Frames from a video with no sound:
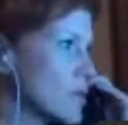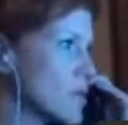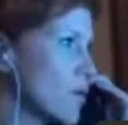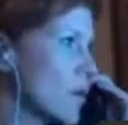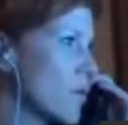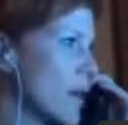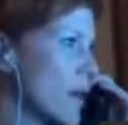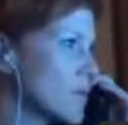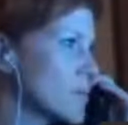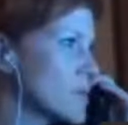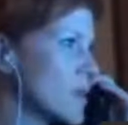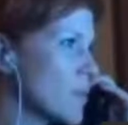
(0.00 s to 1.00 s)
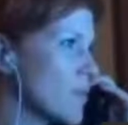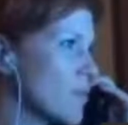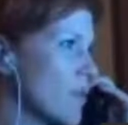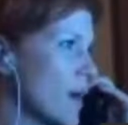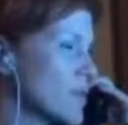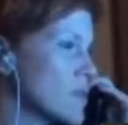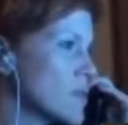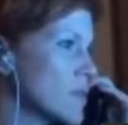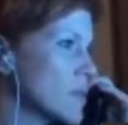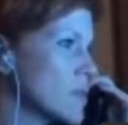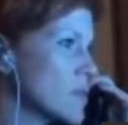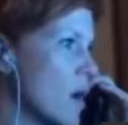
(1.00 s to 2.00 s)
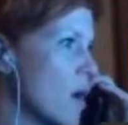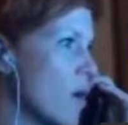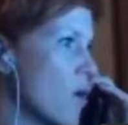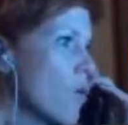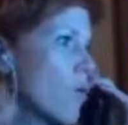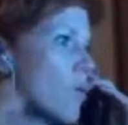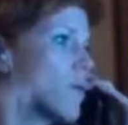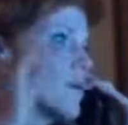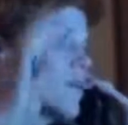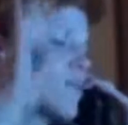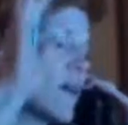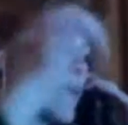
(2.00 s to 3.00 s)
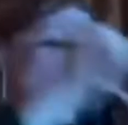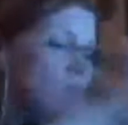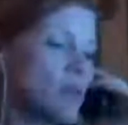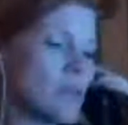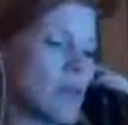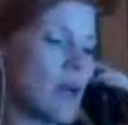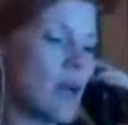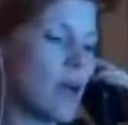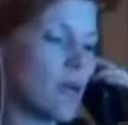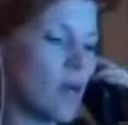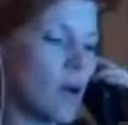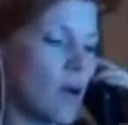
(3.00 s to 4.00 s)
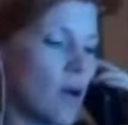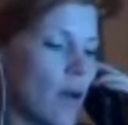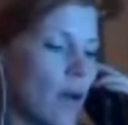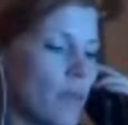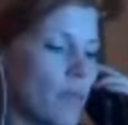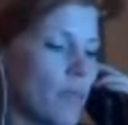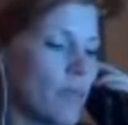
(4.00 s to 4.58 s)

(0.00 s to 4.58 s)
So a random sample of 5 students. Oh, 5 students. I got it wrong. Okay.